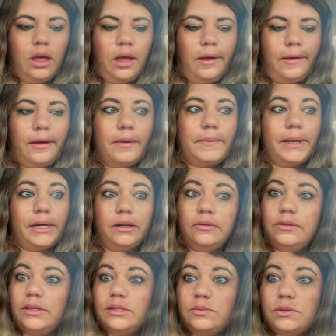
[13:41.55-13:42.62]
I know
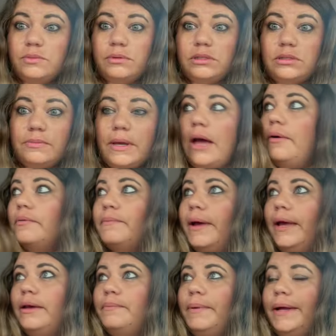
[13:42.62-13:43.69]
this was supposed to be out in
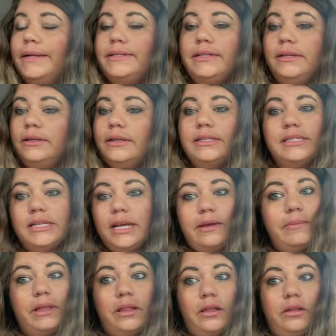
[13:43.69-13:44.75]
May, but it's taking
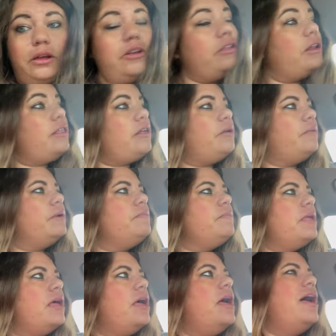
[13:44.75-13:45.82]
me a lot longer than I thought it would.
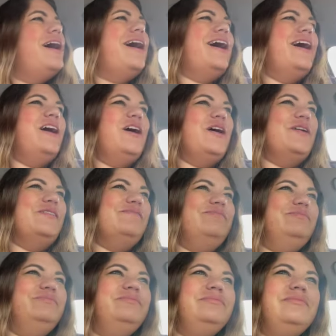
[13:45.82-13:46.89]

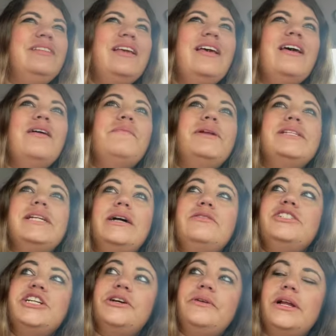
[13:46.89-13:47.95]
But it's now
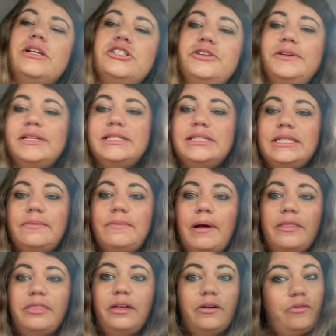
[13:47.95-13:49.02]
June, and June is the
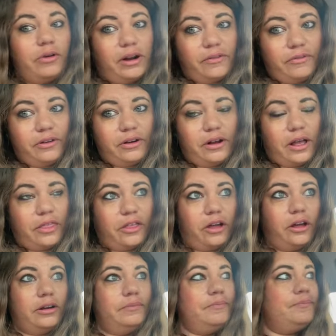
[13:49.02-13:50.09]
month of whatever-a-thon.